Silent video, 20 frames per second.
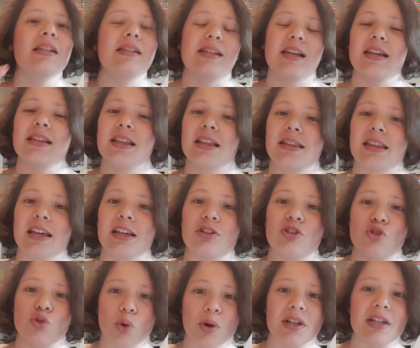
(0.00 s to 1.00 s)
saying that they
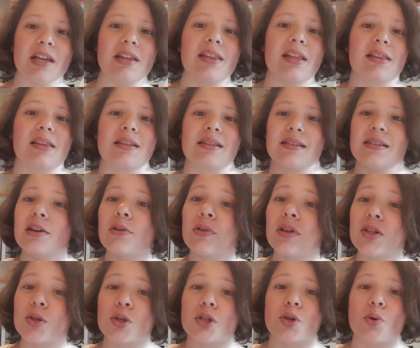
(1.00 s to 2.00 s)
enjoyed it, that the
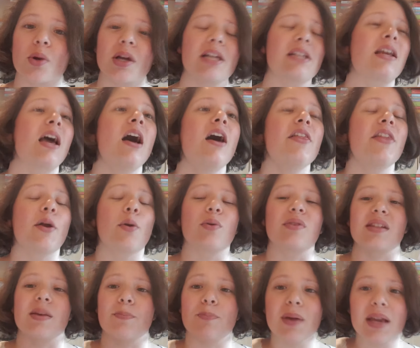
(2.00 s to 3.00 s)
series was great. There
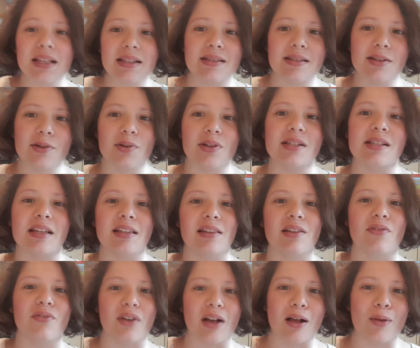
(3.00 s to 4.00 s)
was a big series in
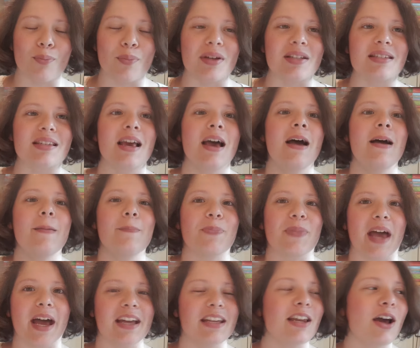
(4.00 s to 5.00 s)
development.
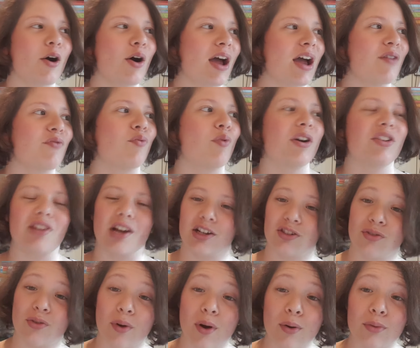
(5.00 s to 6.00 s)
I now have One
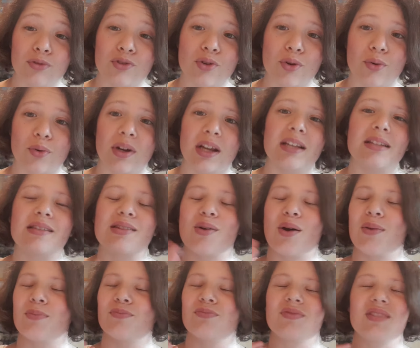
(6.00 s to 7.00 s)
Dark Throne to read, so
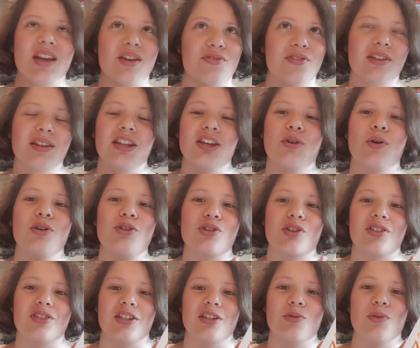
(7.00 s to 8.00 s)
I'm definitely going to
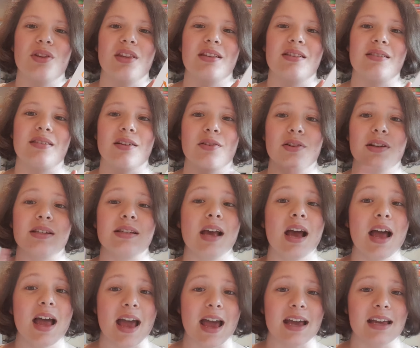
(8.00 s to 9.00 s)
continue with this series.
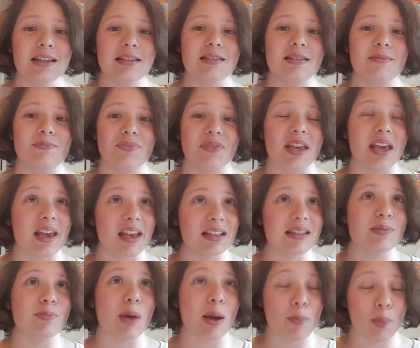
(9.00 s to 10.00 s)
And
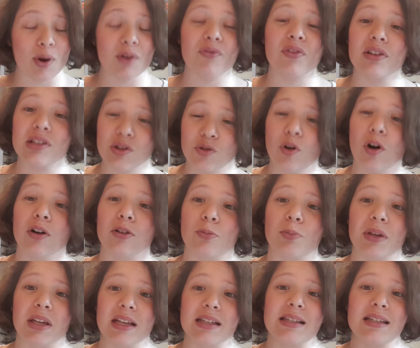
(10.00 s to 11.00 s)
it's my boyfriend's fault
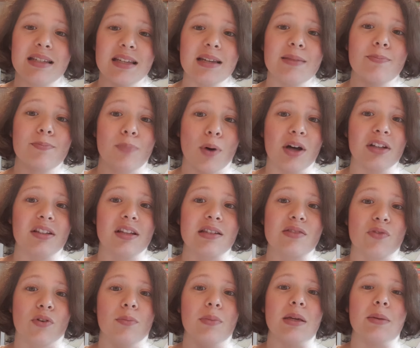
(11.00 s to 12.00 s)
because he did bought
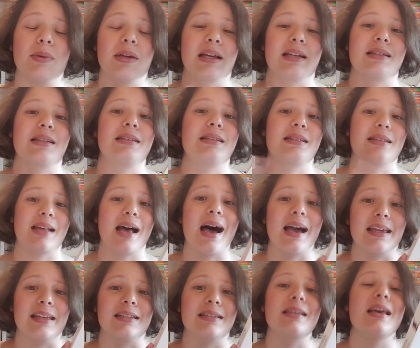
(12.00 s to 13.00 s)
this for me because it's
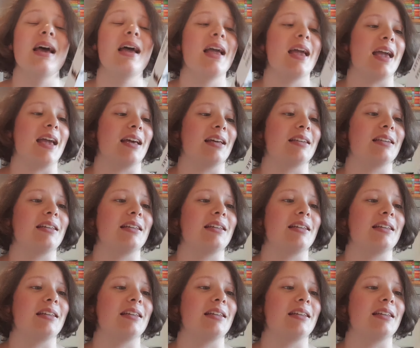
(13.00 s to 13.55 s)
signed and